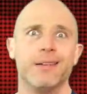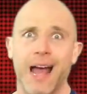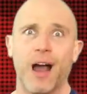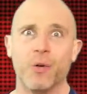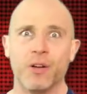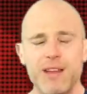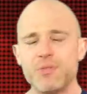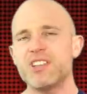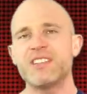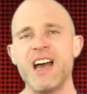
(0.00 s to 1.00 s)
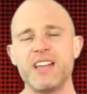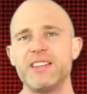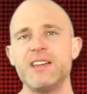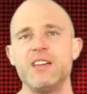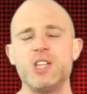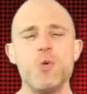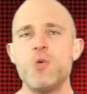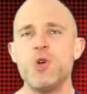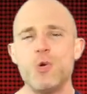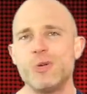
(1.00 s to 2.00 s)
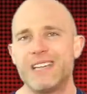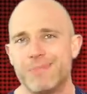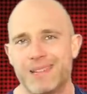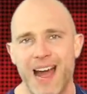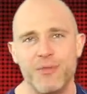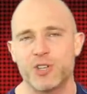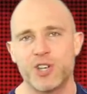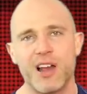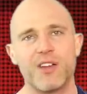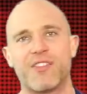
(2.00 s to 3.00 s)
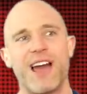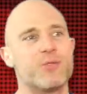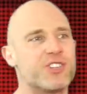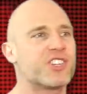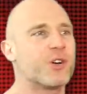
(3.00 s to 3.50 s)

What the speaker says: Down. It was just nothing. You knew deep down that Charlotte Flair was just